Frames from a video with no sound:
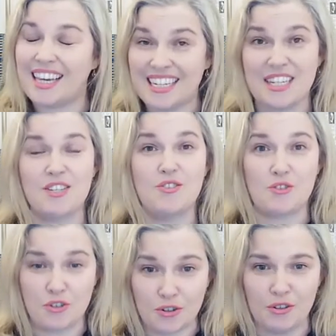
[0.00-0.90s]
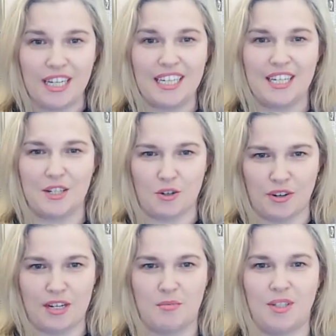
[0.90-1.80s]
That is truly
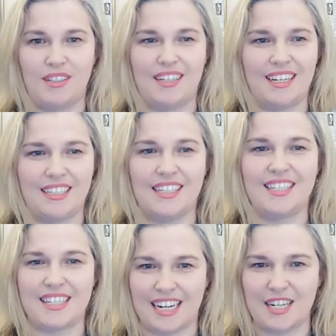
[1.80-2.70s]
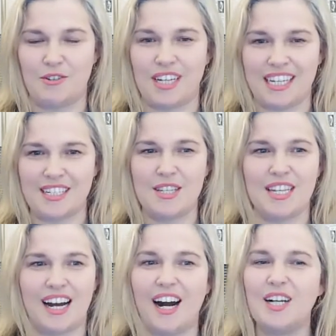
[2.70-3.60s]
incredible and staggering, and is
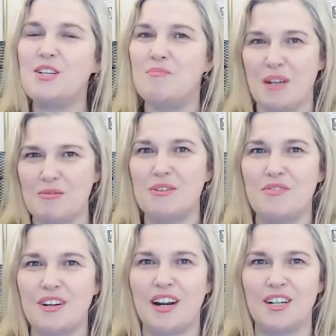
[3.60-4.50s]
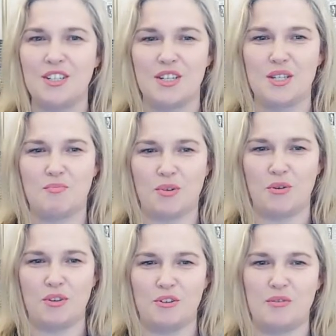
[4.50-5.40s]
arguably one of the largest
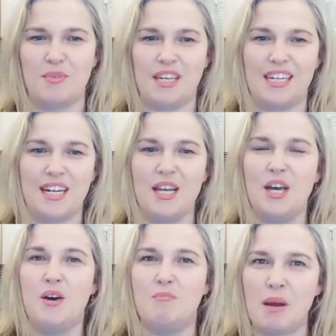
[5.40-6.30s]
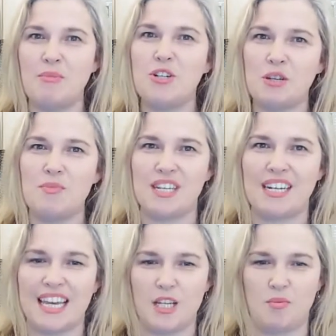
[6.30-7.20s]
pro European memberships and
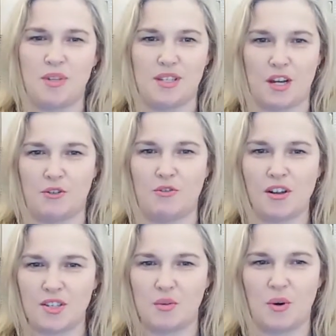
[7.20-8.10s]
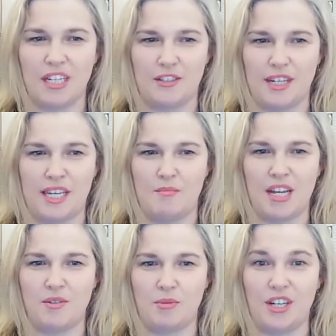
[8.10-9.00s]
engagements across the wider EM
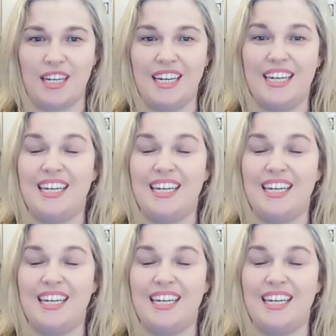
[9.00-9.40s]
network.